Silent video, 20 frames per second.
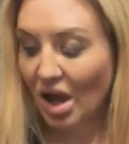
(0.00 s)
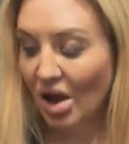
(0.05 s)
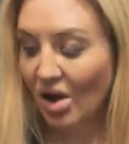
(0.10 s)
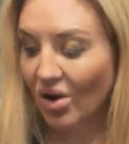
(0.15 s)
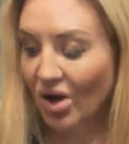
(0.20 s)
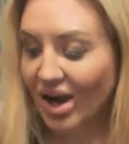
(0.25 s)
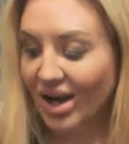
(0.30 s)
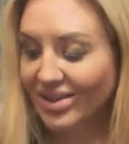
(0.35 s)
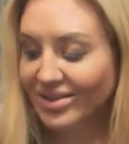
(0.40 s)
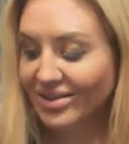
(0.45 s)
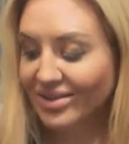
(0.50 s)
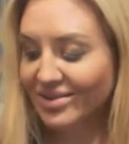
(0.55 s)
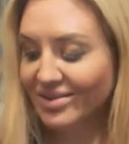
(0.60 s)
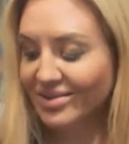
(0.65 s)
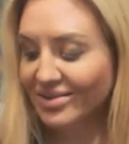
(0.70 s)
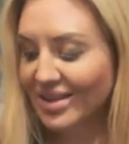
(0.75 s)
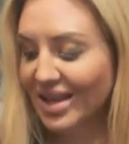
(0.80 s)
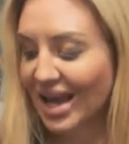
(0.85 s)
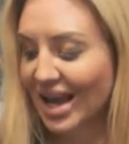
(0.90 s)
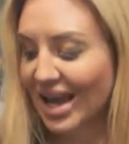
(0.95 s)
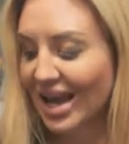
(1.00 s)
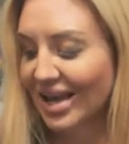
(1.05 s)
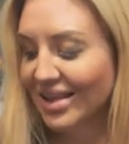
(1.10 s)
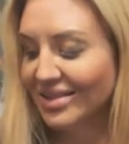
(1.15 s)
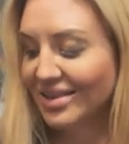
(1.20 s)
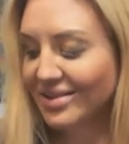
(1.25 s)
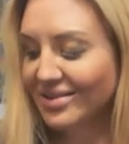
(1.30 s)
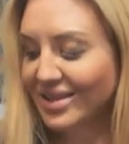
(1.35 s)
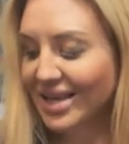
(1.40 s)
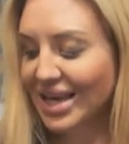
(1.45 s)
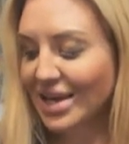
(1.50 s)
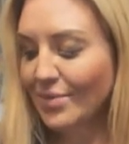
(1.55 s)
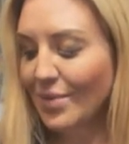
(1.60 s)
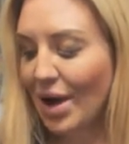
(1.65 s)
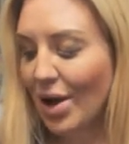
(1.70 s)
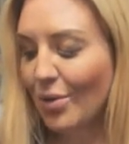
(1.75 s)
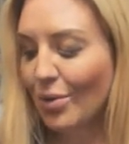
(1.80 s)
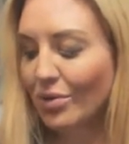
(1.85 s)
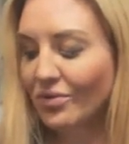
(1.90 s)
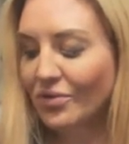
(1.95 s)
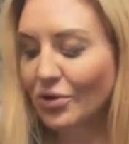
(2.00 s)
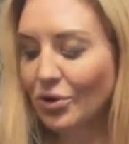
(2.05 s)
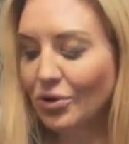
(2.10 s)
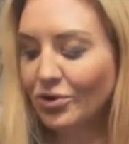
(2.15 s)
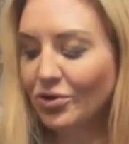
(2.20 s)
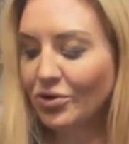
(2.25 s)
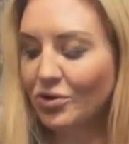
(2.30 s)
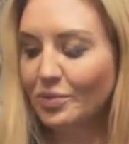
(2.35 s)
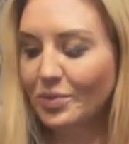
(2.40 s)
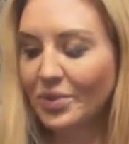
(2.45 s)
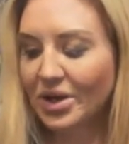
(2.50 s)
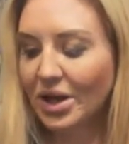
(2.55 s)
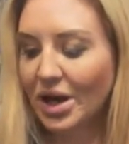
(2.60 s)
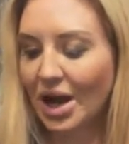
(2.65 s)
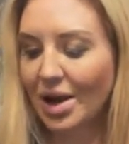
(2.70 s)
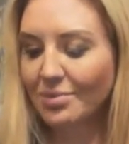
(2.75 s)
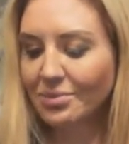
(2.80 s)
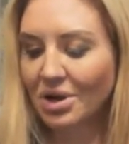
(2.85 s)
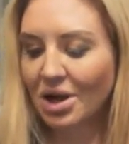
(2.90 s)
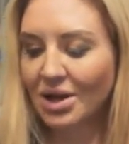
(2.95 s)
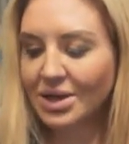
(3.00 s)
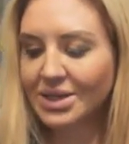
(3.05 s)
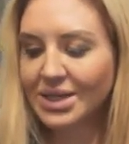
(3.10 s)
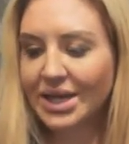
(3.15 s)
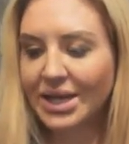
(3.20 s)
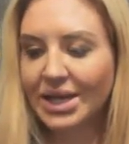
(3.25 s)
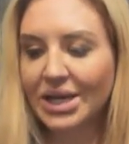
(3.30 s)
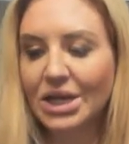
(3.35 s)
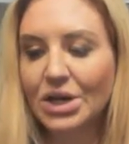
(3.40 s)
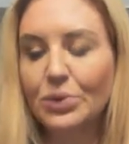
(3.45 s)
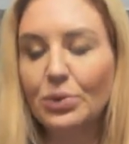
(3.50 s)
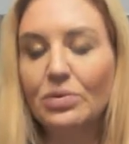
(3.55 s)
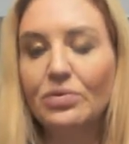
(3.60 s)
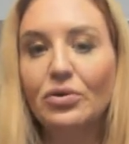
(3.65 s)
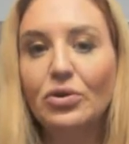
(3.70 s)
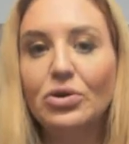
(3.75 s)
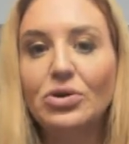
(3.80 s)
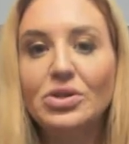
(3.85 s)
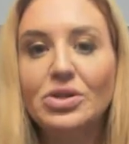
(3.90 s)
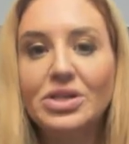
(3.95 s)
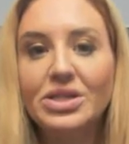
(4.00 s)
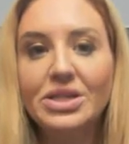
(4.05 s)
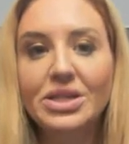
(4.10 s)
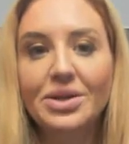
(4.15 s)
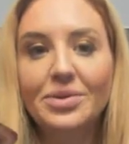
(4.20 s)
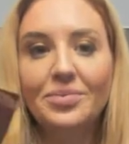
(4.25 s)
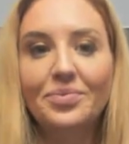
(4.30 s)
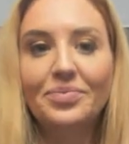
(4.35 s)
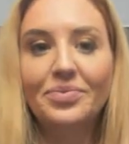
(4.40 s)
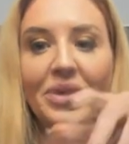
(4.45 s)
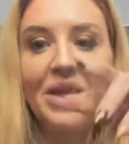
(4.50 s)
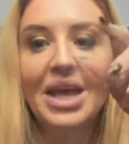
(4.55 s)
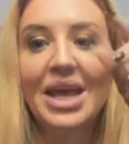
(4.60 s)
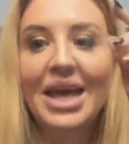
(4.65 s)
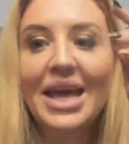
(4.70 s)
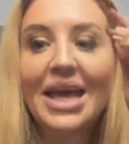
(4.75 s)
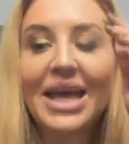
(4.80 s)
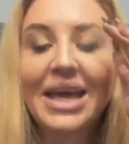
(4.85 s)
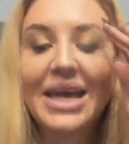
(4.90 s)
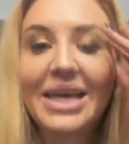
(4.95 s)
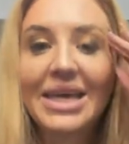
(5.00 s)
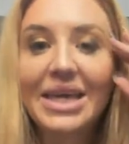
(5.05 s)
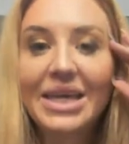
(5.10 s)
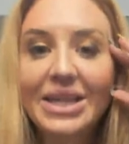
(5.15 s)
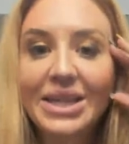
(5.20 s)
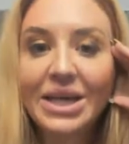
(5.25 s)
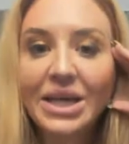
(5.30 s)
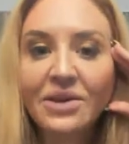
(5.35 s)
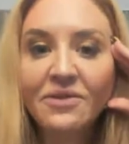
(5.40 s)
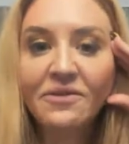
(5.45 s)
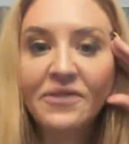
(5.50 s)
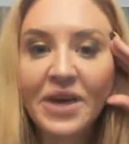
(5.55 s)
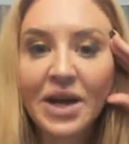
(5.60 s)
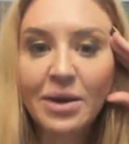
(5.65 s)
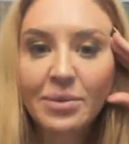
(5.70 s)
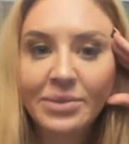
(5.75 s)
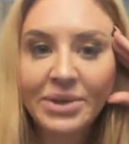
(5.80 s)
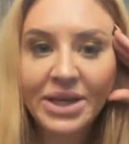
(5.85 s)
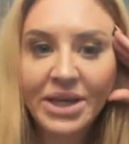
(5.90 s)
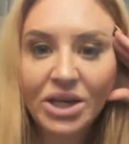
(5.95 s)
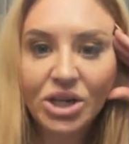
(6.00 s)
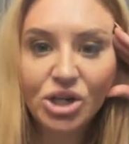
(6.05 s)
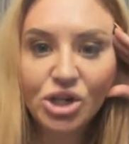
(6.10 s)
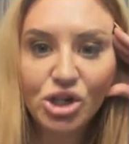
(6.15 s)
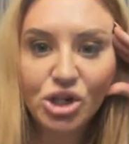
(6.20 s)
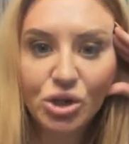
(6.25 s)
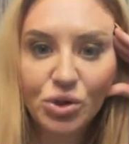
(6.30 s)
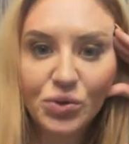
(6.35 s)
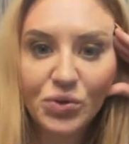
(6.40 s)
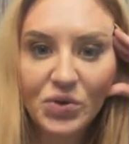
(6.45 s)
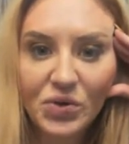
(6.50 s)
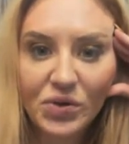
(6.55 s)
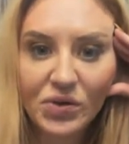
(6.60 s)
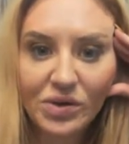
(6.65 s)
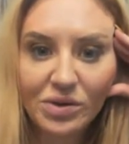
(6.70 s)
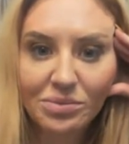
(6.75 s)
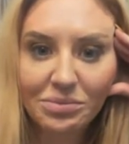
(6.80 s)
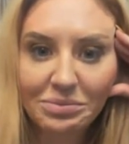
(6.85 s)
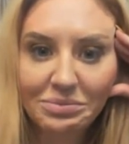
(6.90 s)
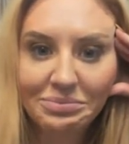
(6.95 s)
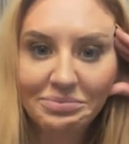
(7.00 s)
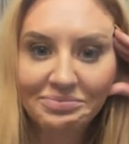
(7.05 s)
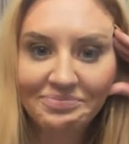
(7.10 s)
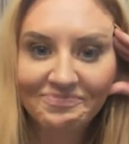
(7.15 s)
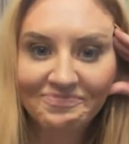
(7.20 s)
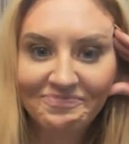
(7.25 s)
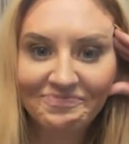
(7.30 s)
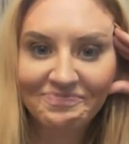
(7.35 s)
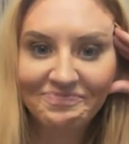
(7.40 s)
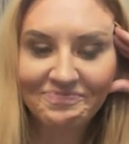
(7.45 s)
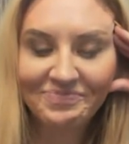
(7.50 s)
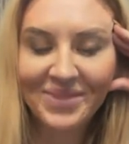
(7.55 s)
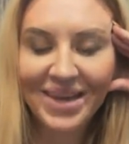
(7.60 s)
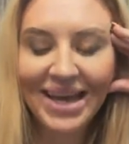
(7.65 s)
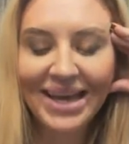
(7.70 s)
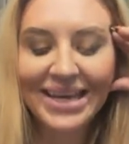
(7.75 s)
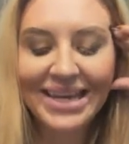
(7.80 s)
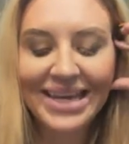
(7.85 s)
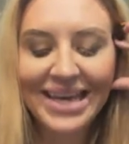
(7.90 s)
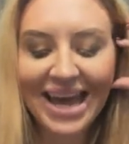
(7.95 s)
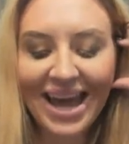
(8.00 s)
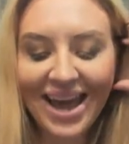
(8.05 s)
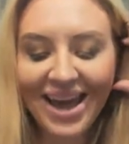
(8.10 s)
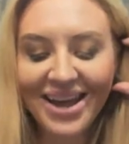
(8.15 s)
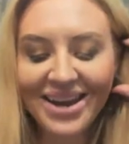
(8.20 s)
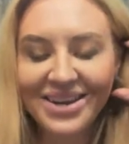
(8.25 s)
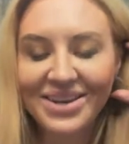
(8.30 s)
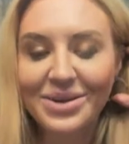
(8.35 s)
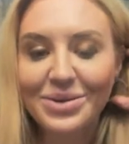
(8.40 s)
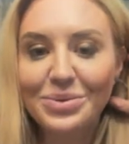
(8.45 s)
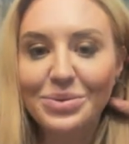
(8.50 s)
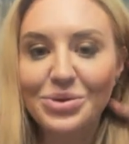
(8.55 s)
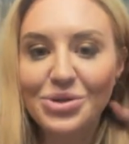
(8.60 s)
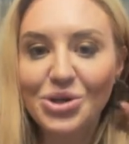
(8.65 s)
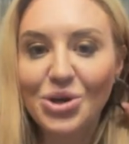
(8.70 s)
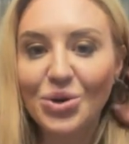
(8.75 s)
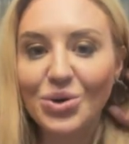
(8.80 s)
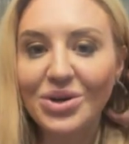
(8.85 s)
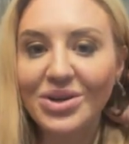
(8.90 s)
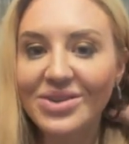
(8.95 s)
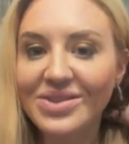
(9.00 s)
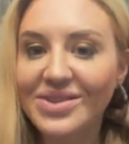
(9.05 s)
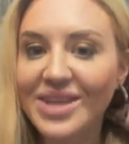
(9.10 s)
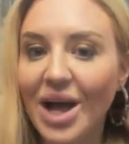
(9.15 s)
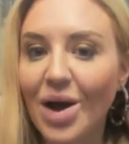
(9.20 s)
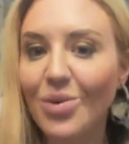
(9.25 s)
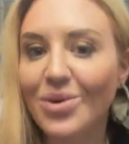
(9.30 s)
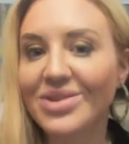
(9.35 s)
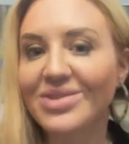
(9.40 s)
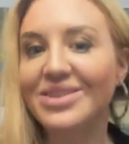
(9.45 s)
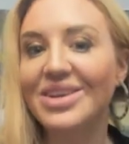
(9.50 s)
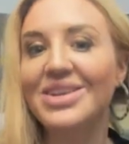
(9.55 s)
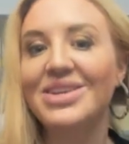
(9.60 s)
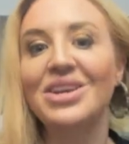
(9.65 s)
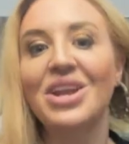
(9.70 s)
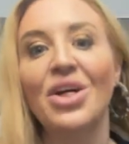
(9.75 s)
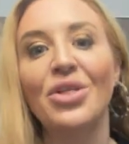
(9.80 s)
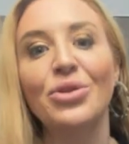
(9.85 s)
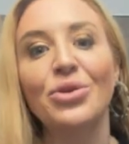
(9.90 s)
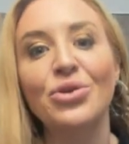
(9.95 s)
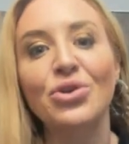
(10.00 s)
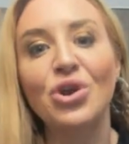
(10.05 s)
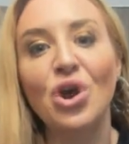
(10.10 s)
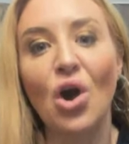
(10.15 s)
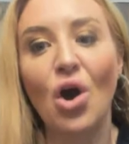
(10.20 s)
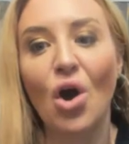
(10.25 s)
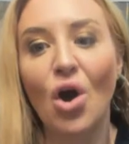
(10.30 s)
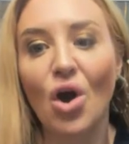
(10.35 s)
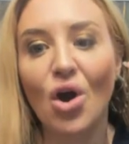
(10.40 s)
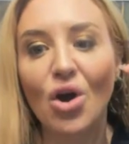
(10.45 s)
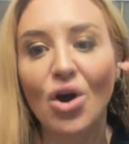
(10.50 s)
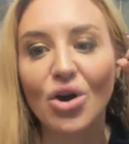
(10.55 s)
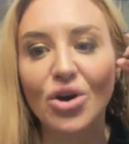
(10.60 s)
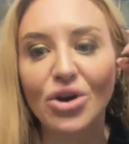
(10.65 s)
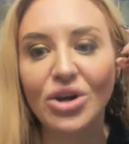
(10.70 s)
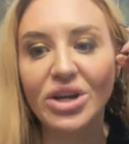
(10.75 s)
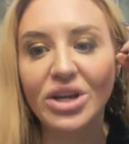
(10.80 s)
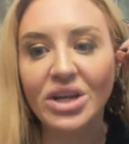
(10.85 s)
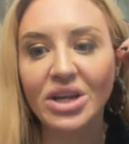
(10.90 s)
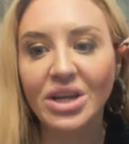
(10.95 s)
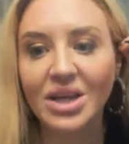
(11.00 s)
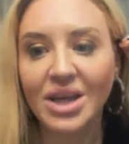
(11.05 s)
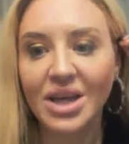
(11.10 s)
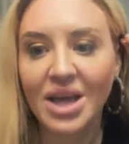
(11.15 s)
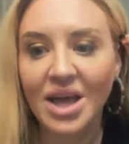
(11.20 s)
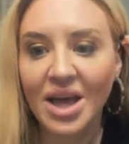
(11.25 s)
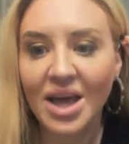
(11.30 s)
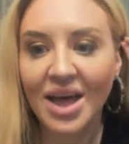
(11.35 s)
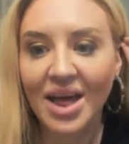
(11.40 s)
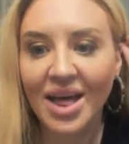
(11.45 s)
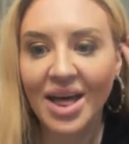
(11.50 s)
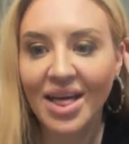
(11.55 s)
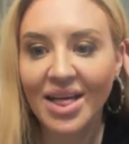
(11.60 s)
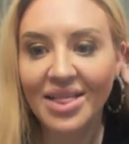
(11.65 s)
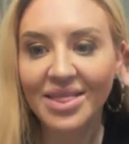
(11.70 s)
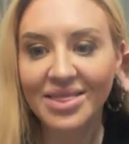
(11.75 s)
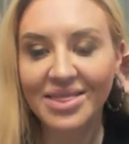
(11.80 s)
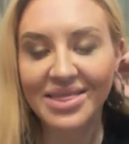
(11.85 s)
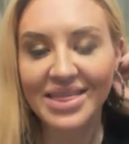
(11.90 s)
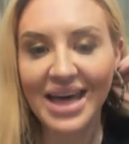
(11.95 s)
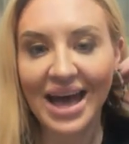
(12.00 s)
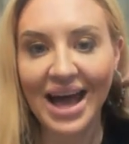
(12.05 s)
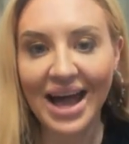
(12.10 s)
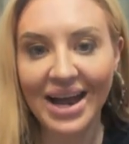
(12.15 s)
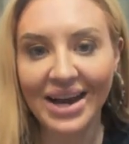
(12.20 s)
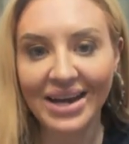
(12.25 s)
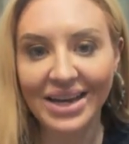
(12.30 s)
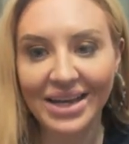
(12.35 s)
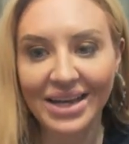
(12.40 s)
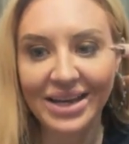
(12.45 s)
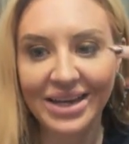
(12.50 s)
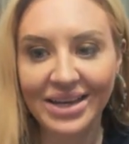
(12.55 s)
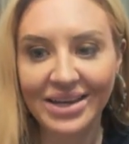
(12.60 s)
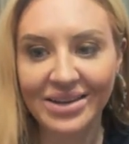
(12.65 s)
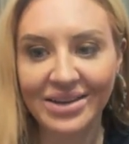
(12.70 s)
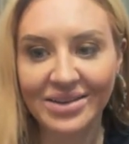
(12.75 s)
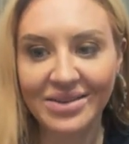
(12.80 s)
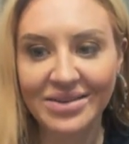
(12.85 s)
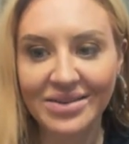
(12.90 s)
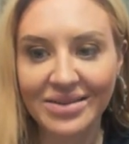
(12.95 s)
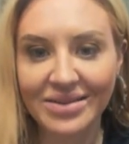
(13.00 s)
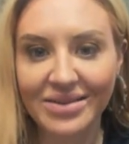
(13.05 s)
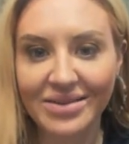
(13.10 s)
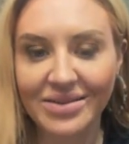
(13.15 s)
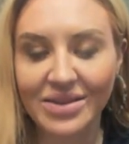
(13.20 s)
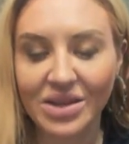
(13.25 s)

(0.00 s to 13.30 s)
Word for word: Okay, this this came out reverse, but I'm not taking it reversed. Healing family issues. Again, notice how it's another card that is